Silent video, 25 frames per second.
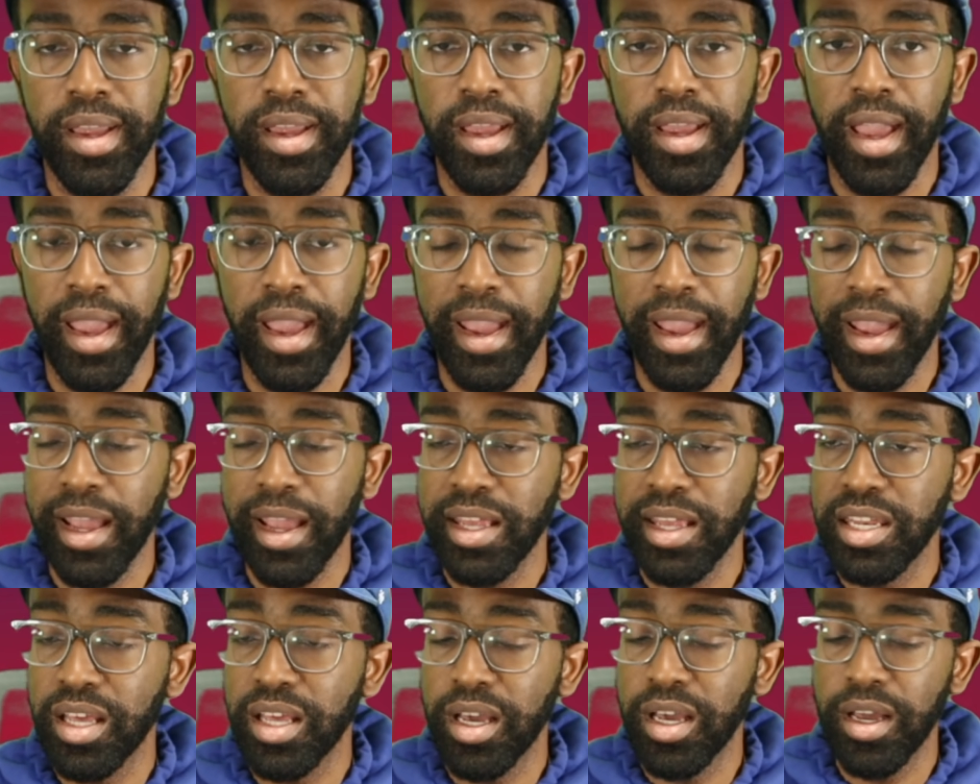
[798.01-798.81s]

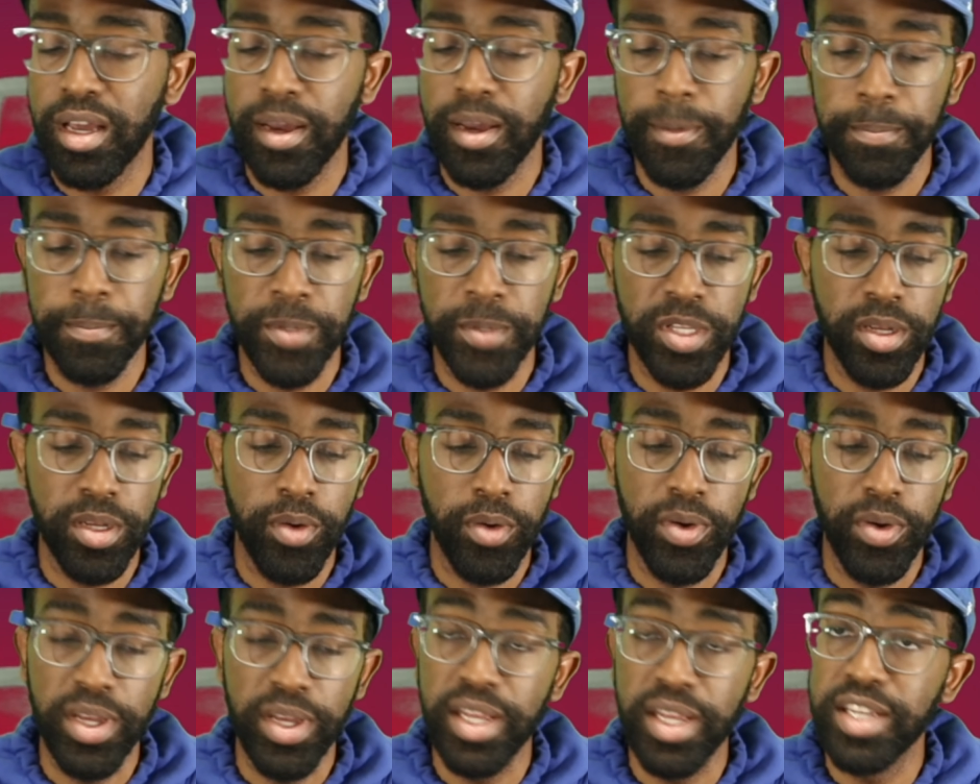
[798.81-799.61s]
And um, you know,
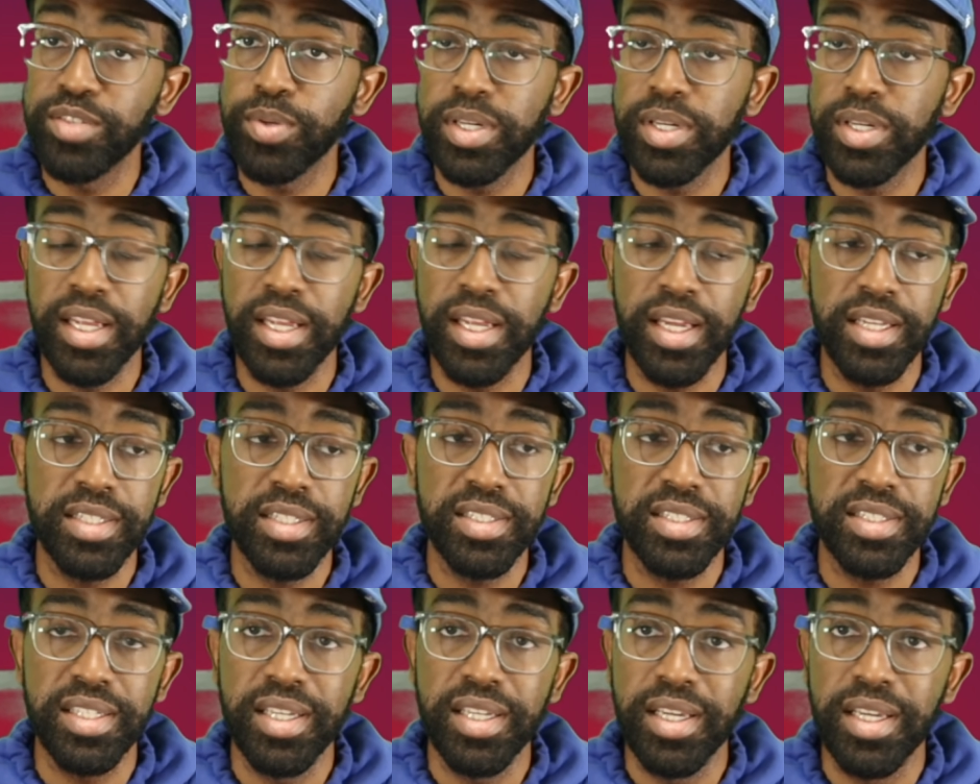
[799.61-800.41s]
it is what it is
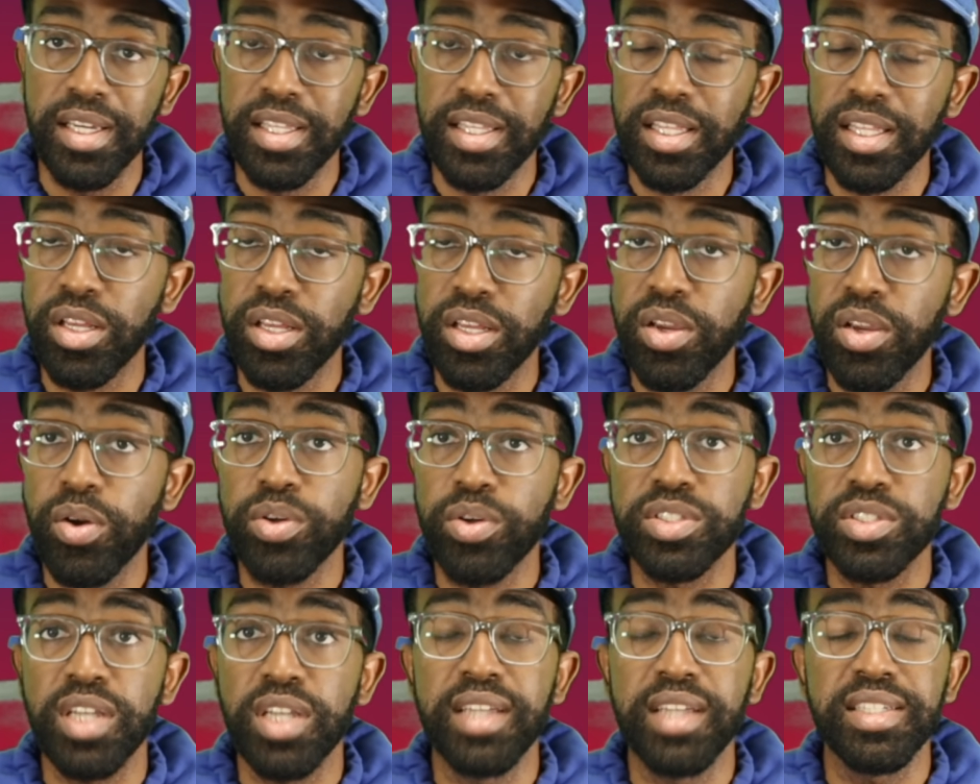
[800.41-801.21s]
the New York
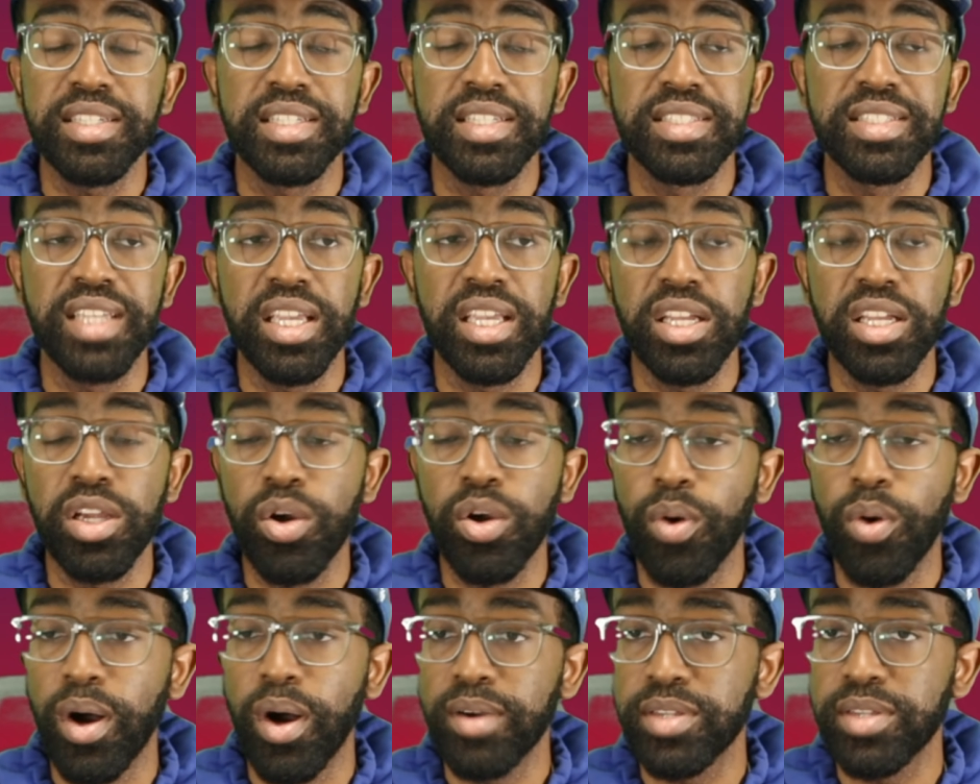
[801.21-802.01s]
Giants continue to go
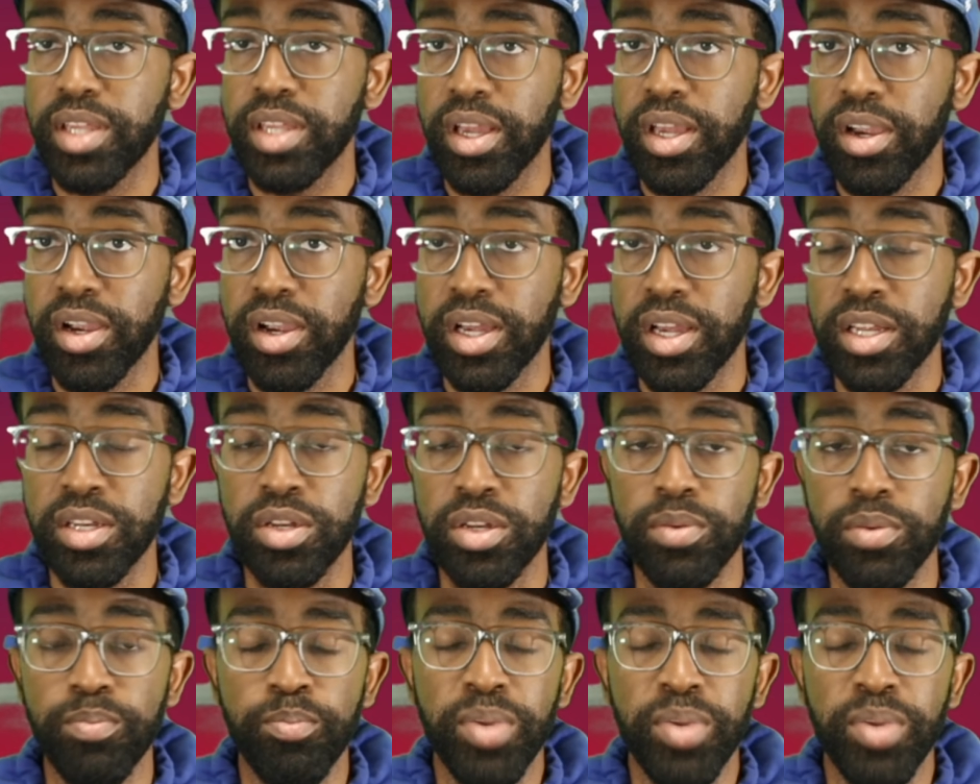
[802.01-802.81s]
out there and
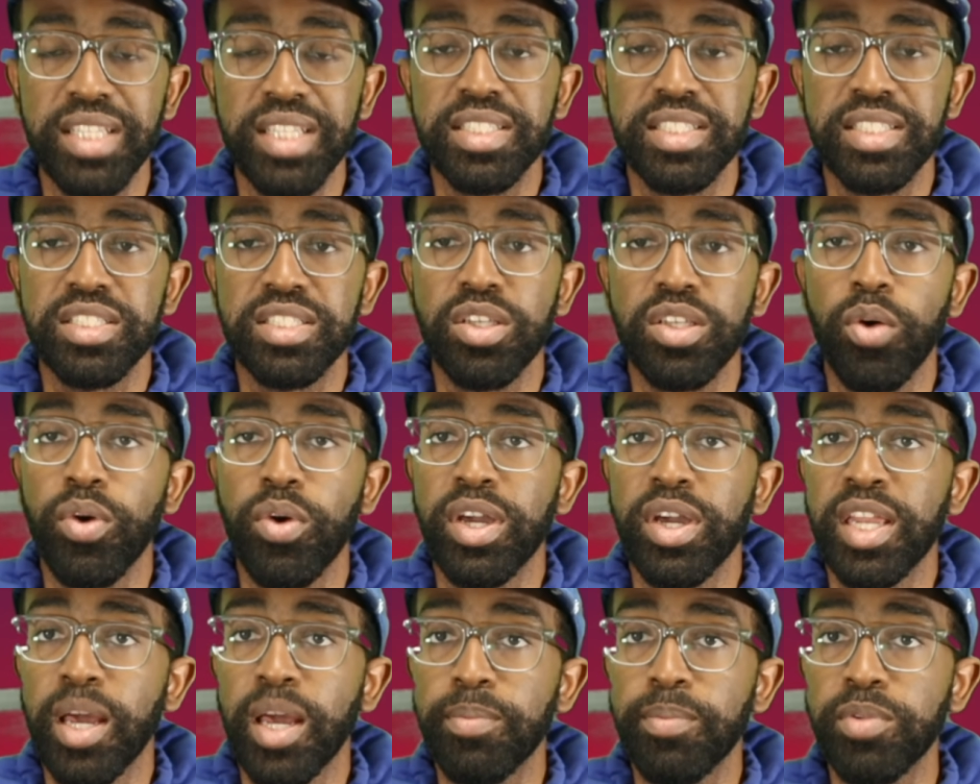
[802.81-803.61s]
be so
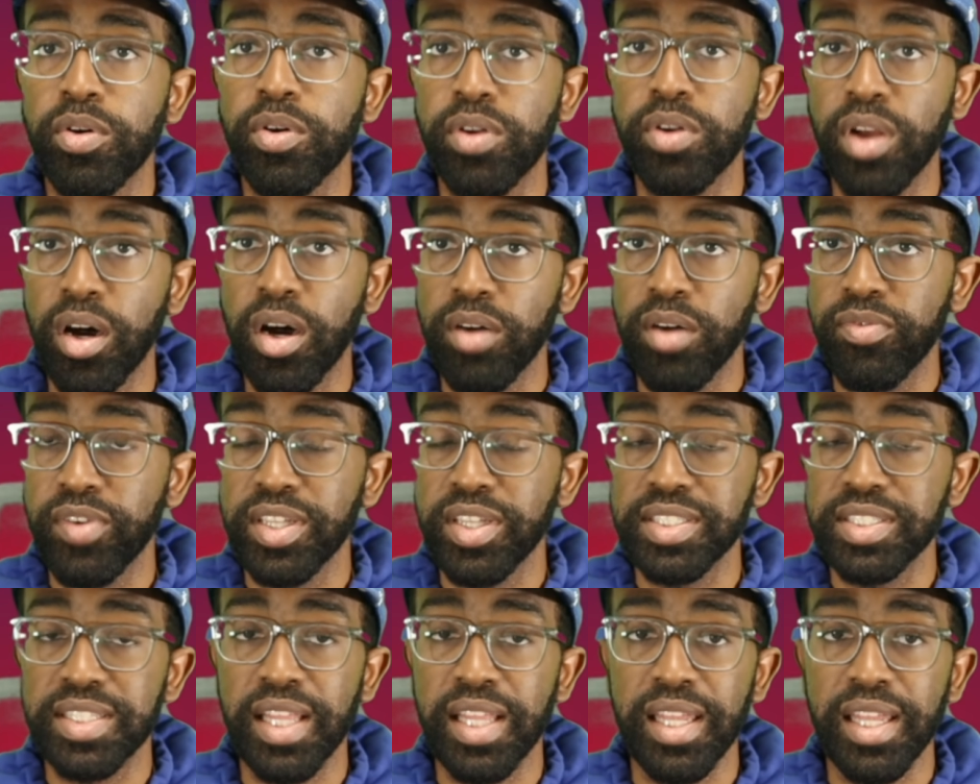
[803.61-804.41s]
inept on offense
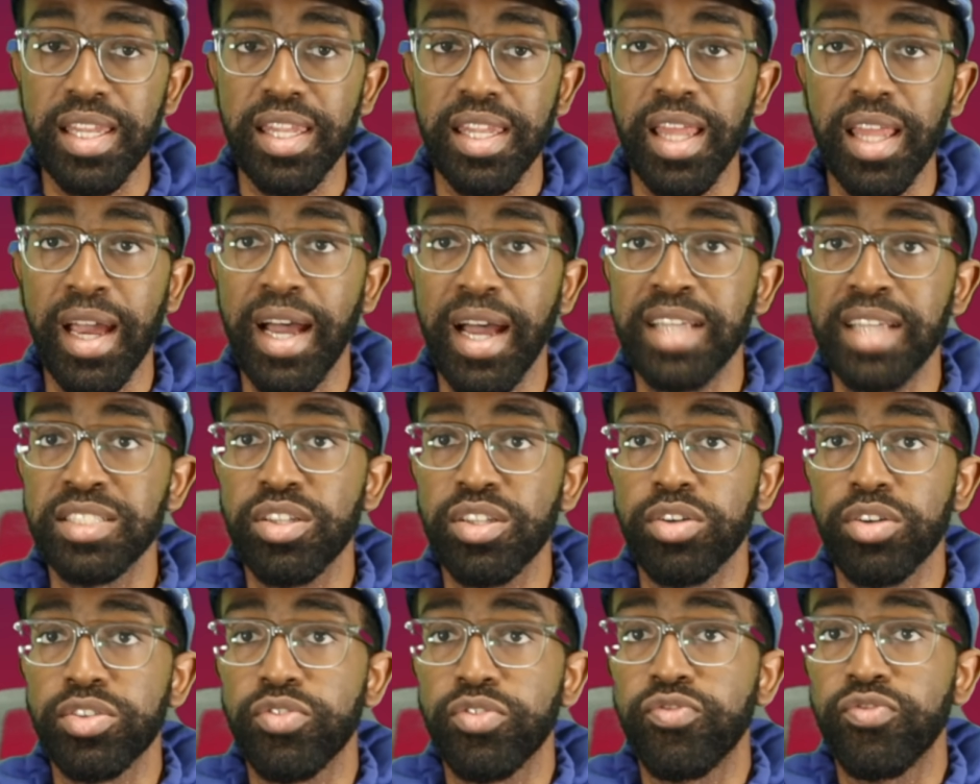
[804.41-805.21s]
that I start
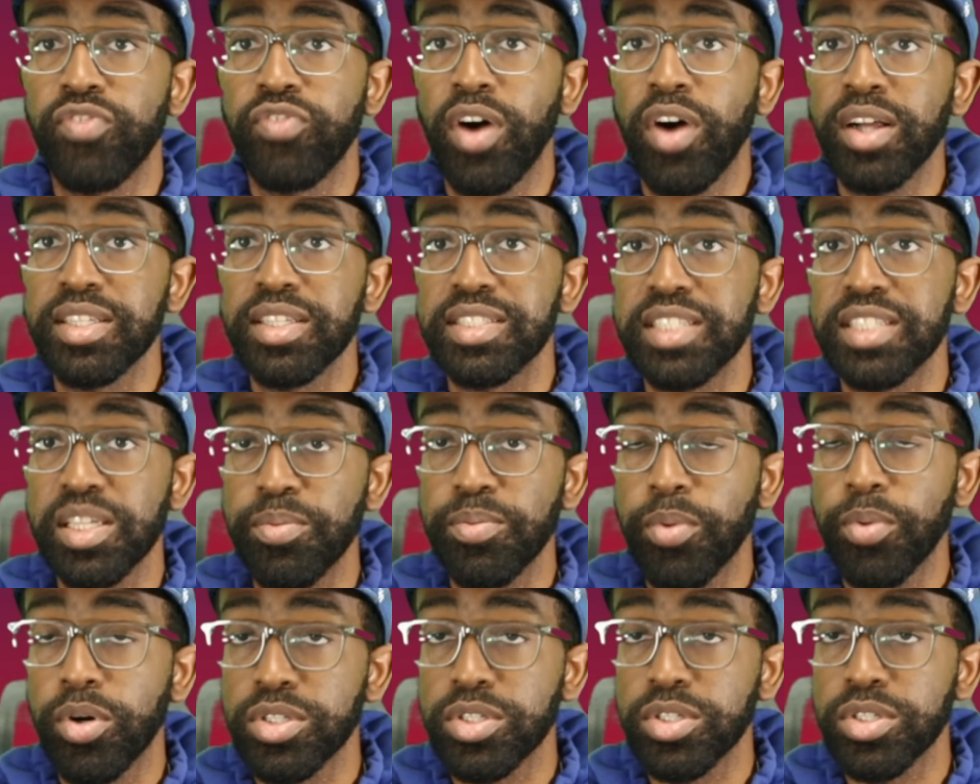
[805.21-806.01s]
to fall asleep
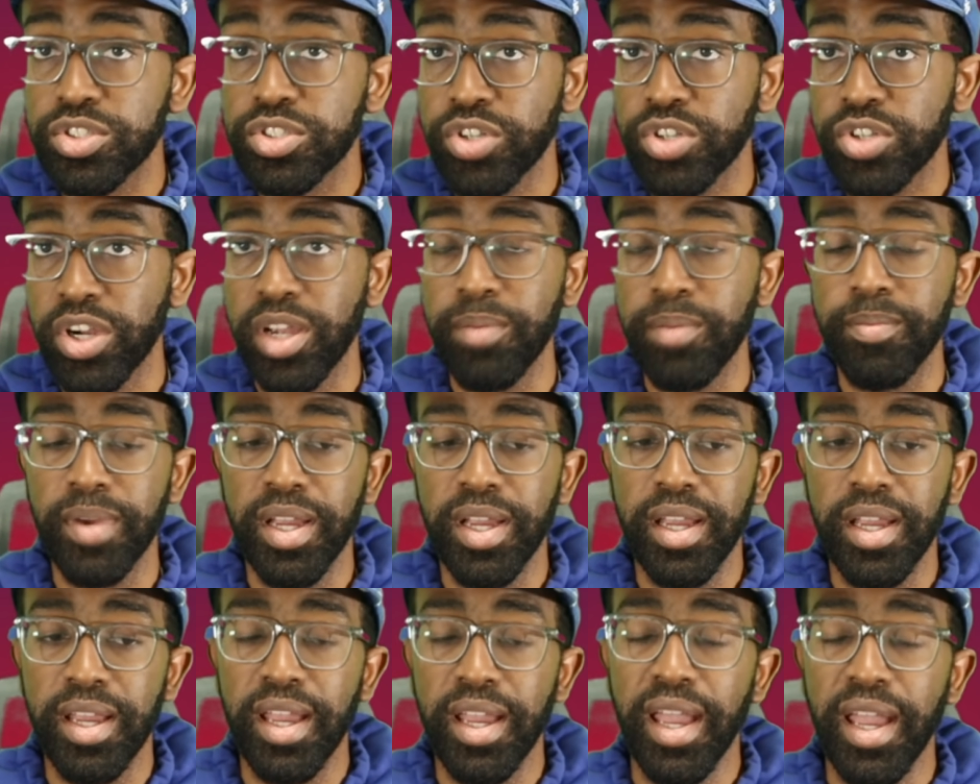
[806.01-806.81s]
on stream.
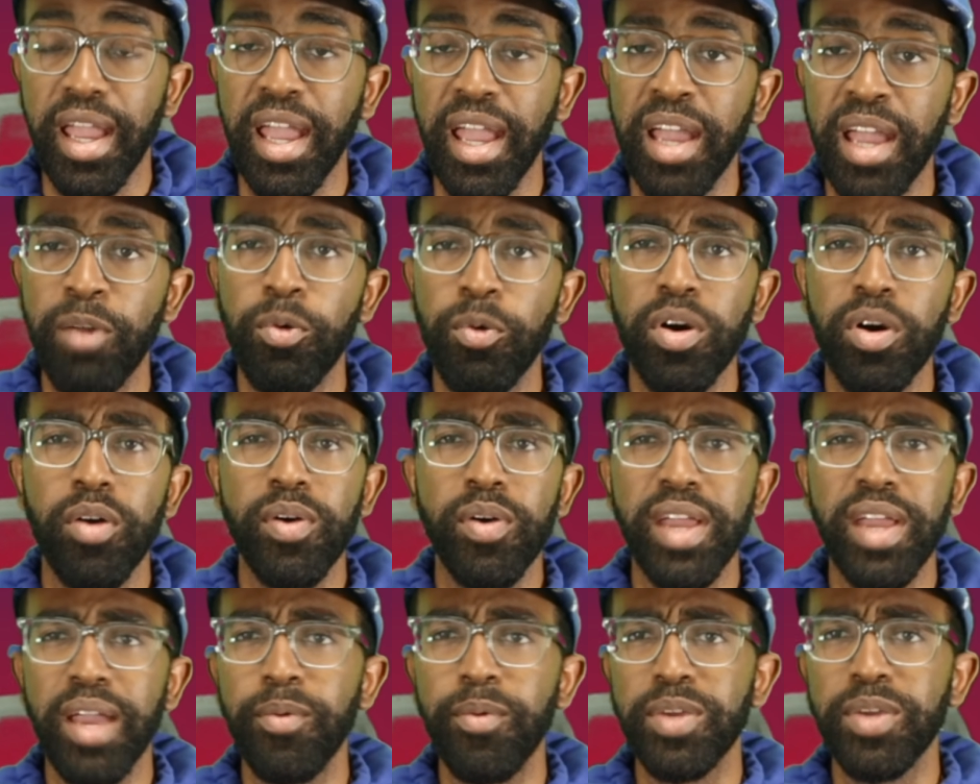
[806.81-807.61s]
And we're
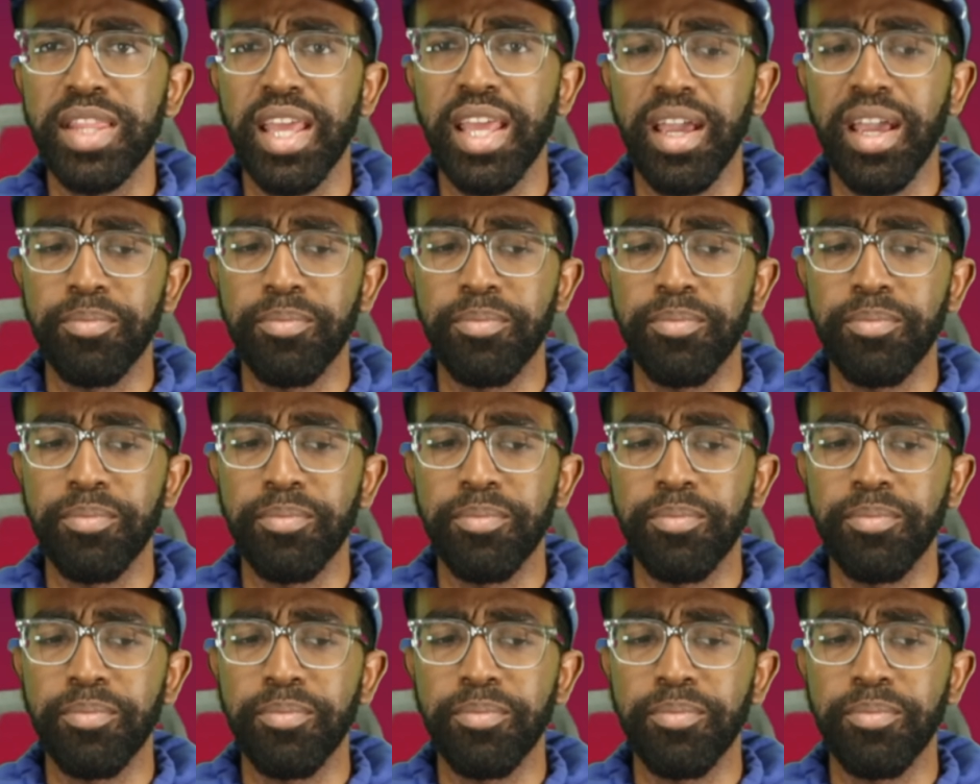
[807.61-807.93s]
okay with that.